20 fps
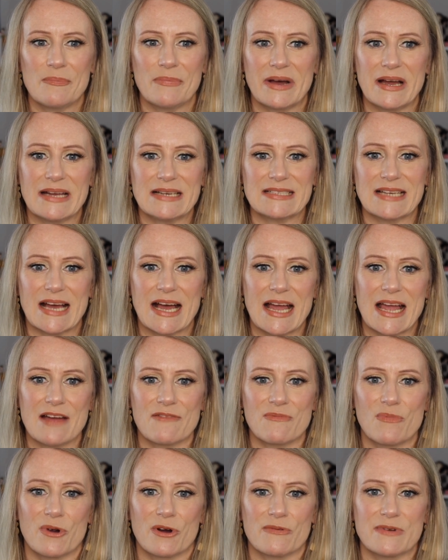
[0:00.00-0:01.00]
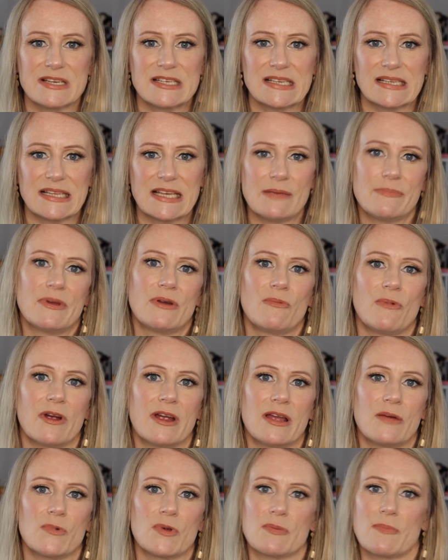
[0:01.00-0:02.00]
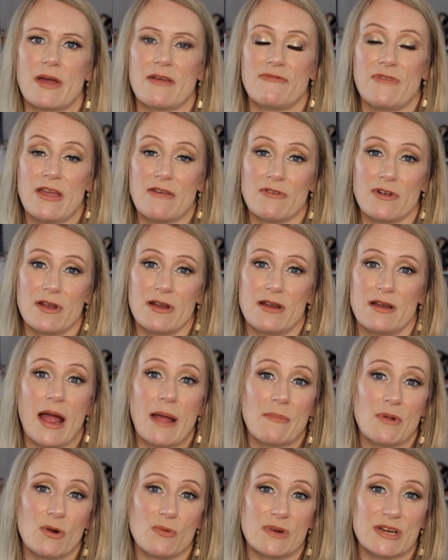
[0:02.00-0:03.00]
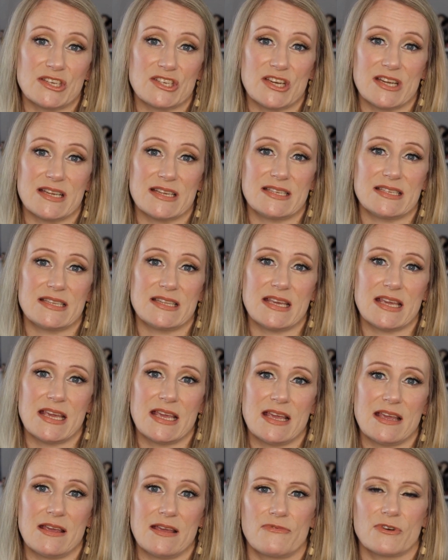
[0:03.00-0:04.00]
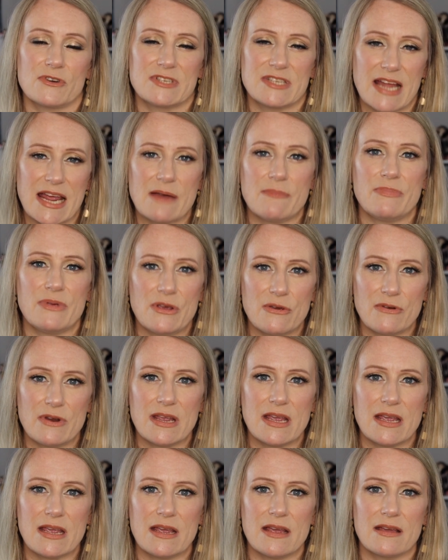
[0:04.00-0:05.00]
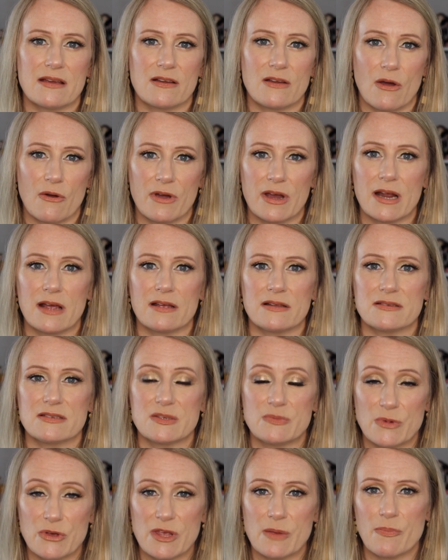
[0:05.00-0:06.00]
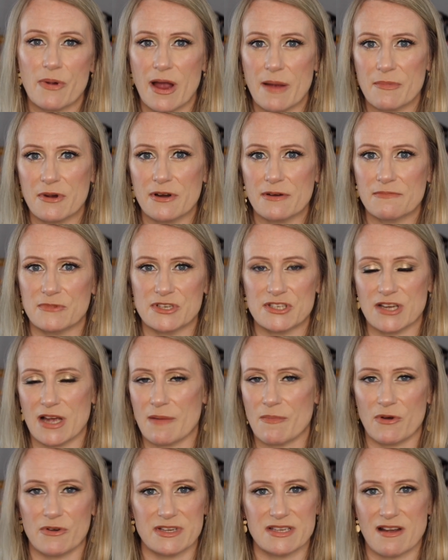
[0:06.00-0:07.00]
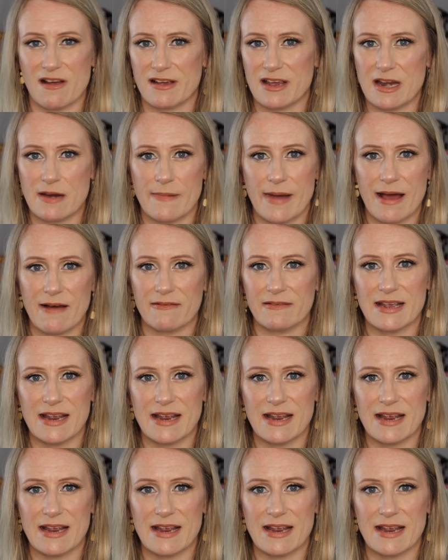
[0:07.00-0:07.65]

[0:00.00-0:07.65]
But I have more recently been wearing it with my favorite primer, which is the First Aid Beauty Coconut Smoothie Primer, which I'm always talking about.